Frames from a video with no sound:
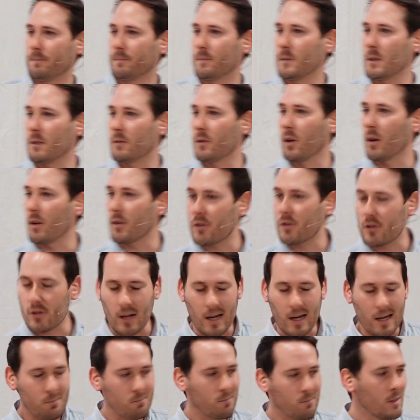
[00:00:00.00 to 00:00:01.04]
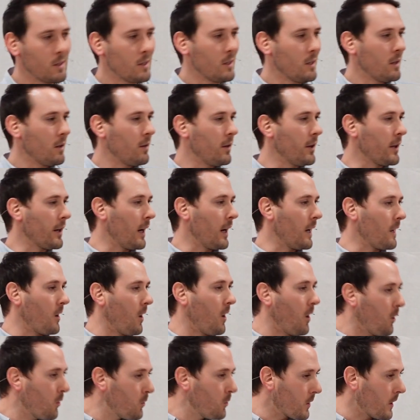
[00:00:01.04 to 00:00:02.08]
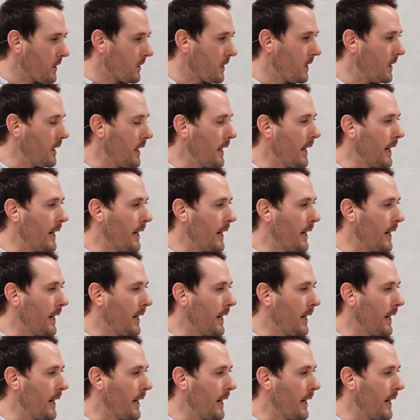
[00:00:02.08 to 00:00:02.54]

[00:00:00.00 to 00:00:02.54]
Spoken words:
You've got some that are older,